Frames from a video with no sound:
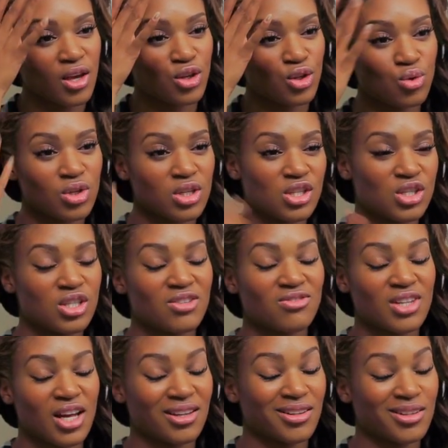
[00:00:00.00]
you can achieve
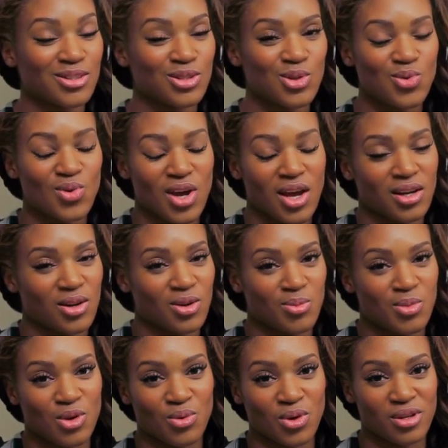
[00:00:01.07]
that look too and it'll
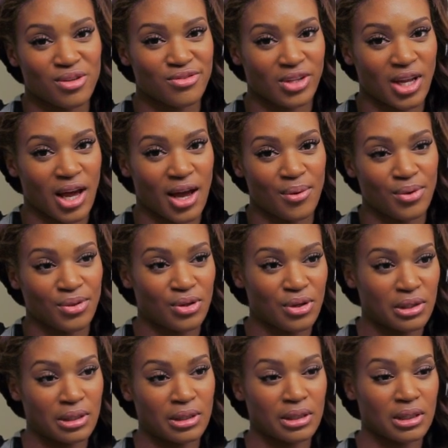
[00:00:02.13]
be really fly with
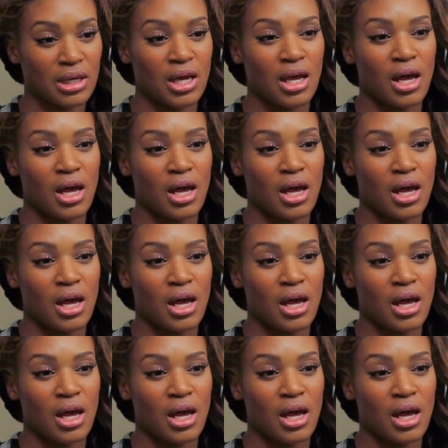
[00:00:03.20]
your look.